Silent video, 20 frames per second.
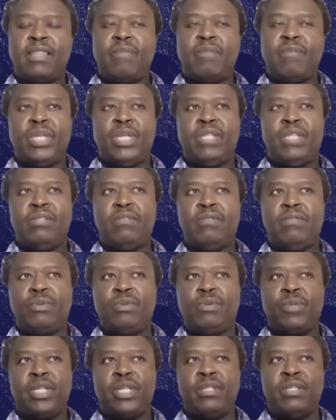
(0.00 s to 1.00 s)
the piece of
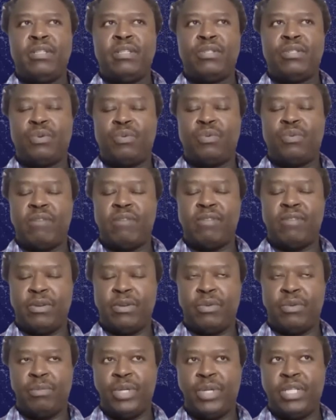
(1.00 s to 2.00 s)
equipment. So wherever the
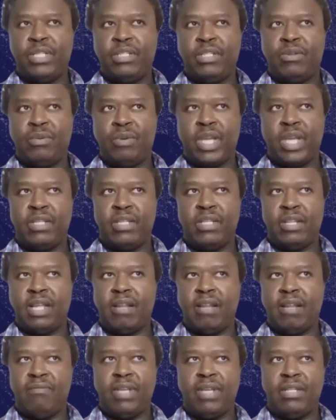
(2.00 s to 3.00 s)
equipment is located,
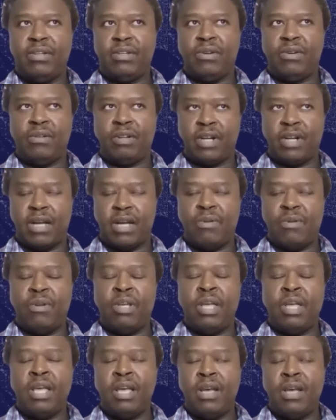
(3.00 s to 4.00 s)
elevated or on ground,
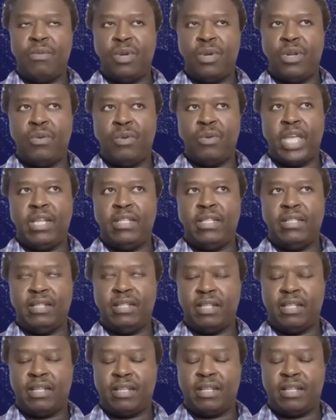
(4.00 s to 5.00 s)
we locate
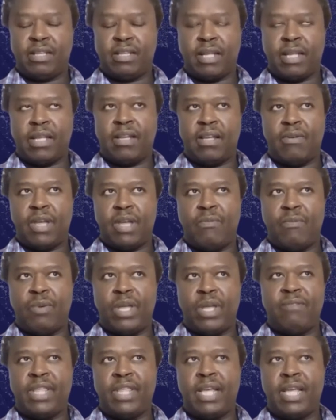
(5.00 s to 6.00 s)

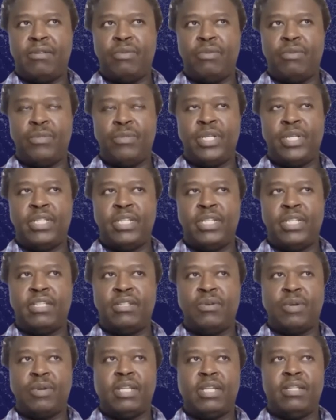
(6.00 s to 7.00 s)
wherever that equipment is
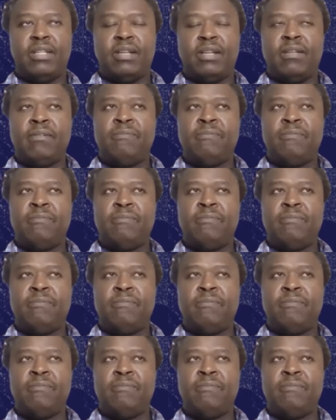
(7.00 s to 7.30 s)
located.